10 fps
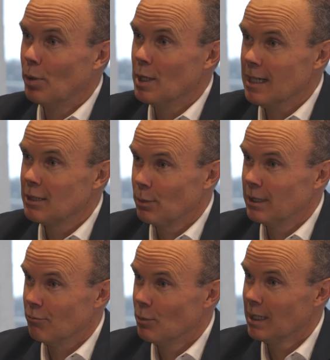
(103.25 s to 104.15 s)
predictable
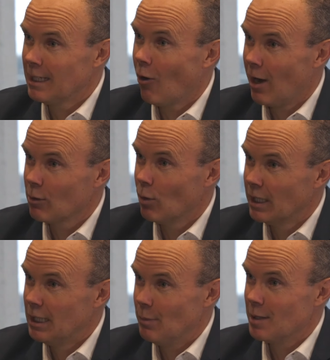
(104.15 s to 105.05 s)
in really high
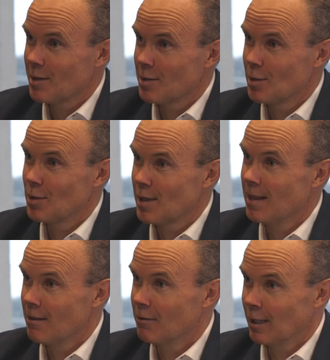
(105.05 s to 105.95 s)
quality businesses
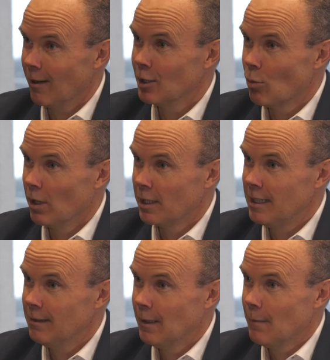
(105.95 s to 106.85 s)
than they're in low
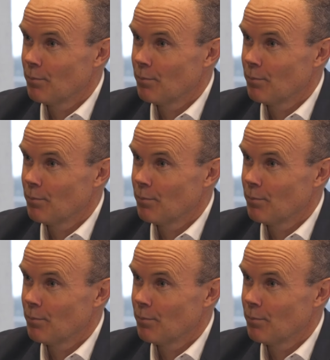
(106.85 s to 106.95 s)
quality